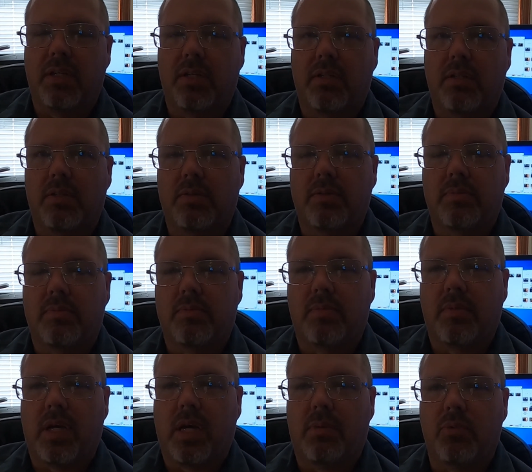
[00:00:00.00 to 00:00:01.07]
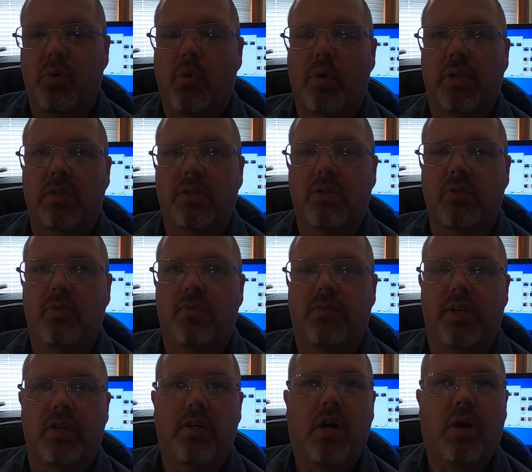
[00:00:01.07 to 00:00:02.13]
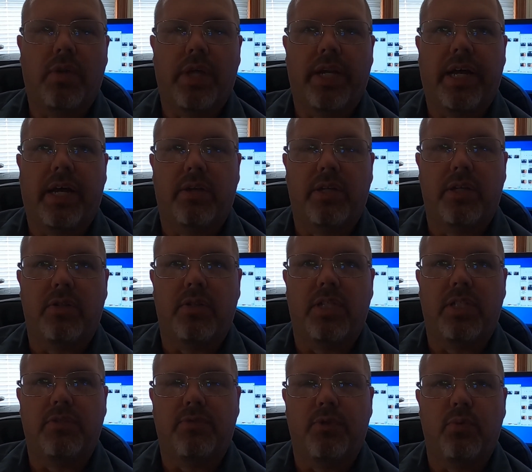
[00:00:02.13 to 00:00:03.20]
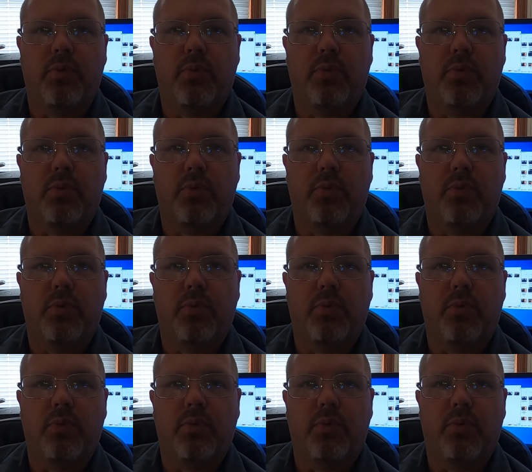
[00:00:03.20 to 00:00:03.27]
I'm going to figure all that out here in the next few